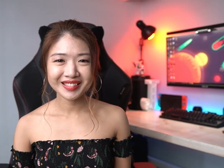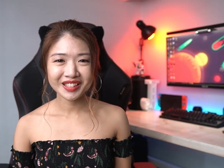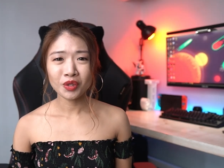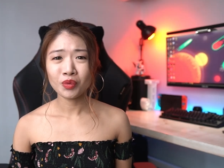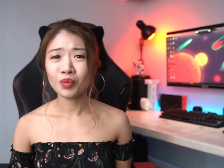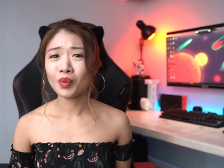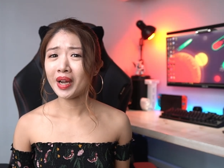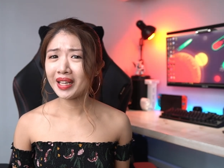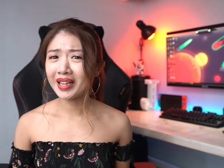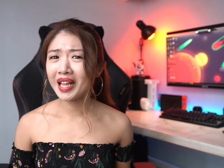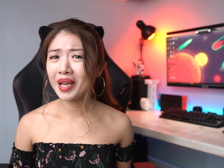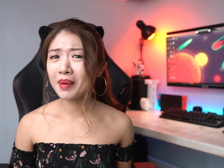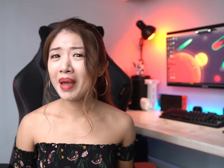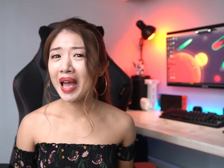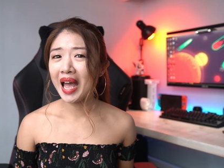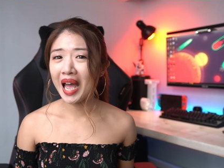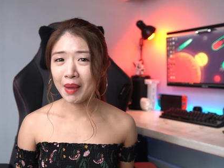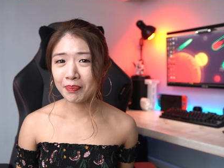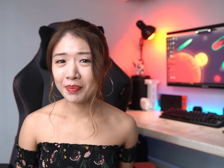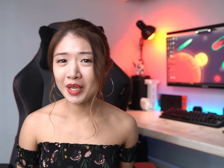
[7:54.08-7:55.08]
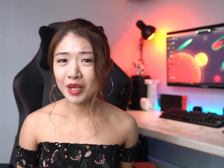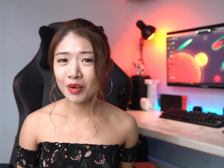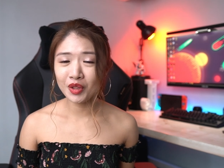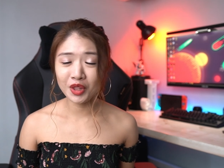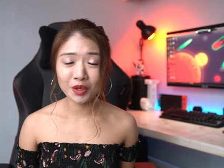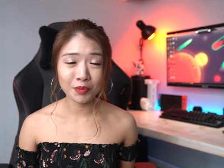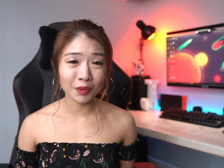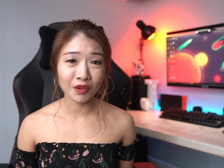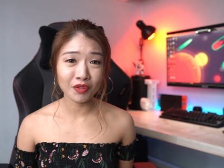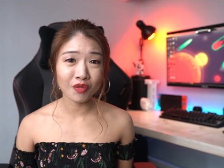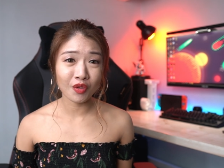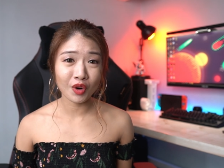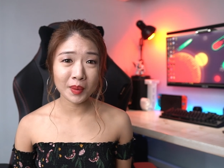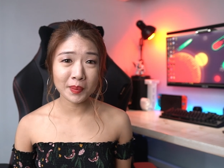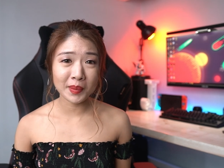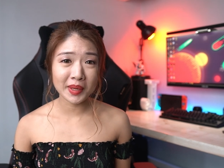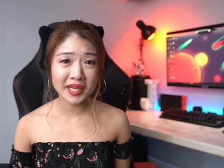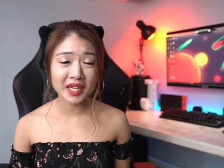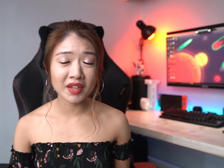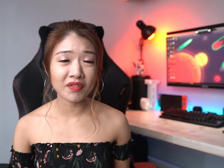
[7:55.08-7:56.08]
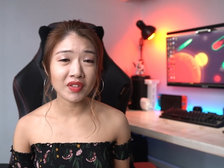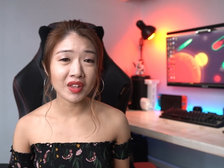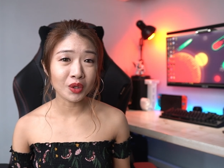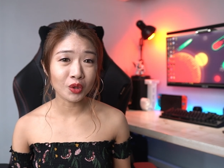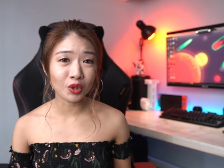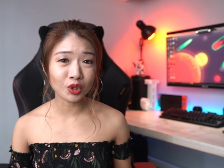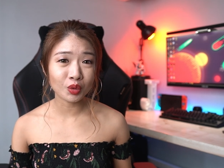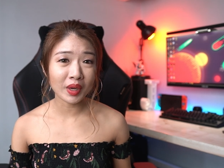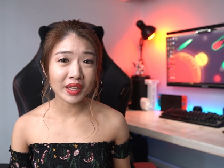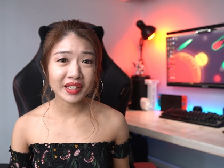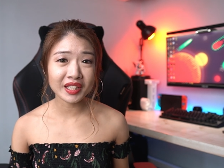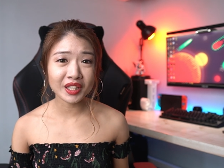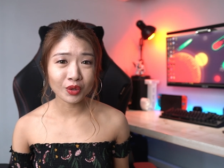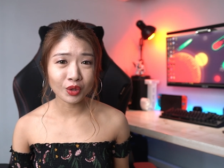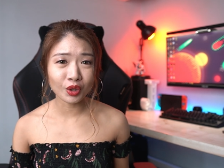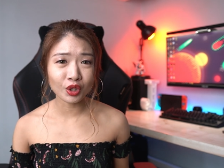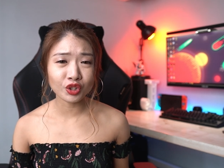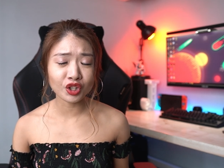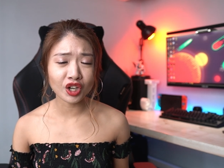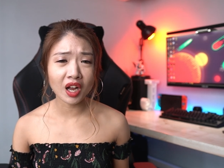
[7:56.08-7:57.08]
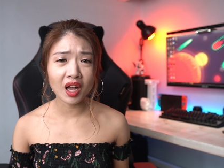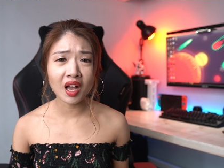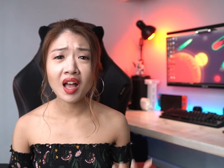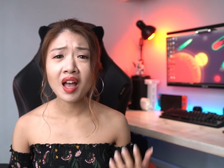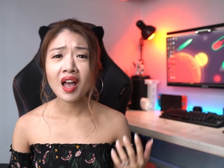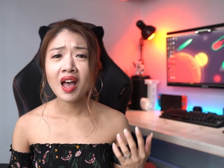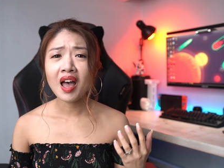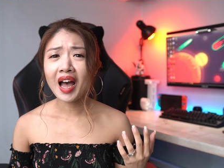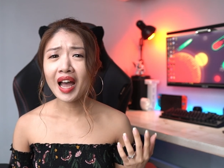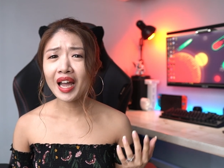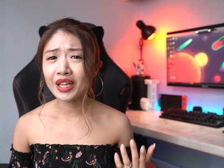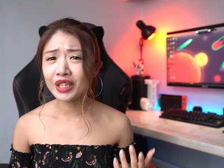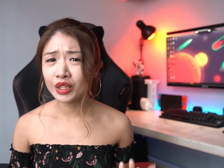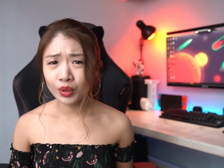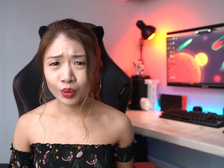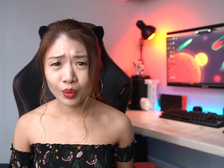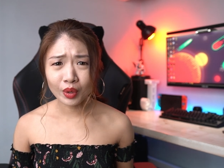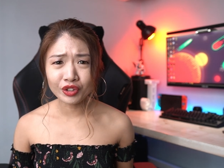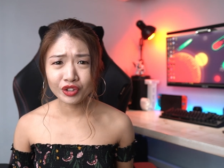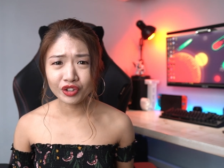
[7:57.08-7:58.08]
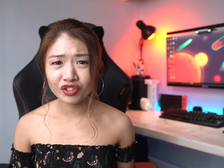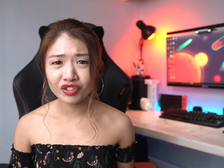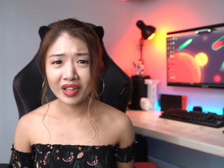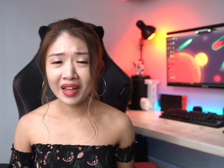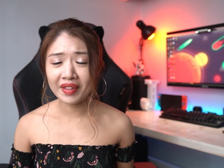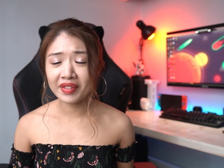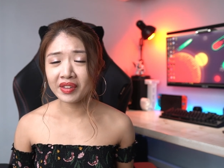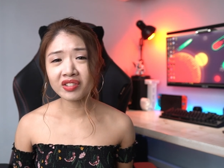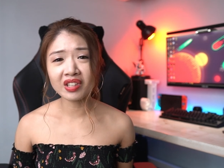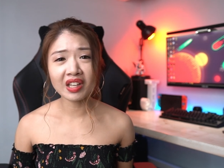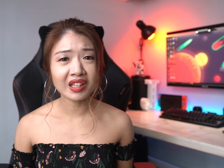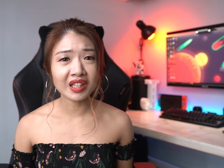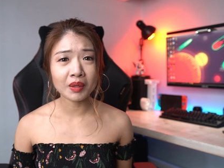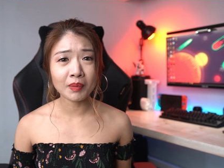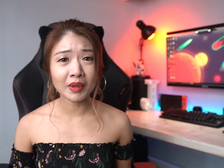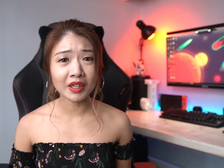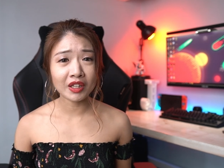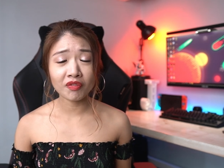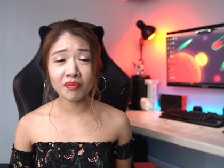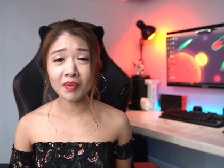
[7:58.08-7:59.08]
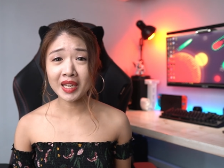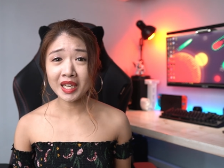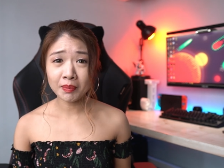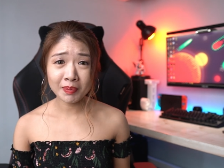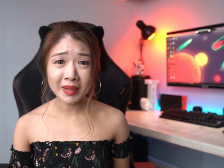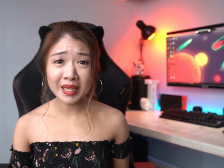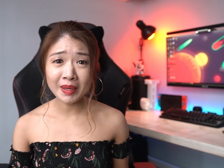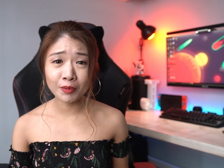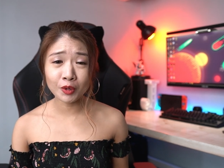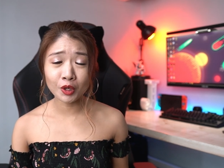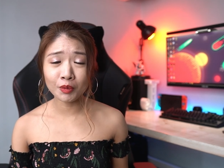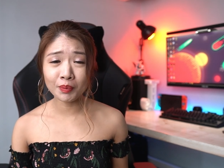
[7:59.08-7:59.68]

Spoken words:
While I'm happy with the performance of the Note 20 Ultra, I do understand the sentiment of many people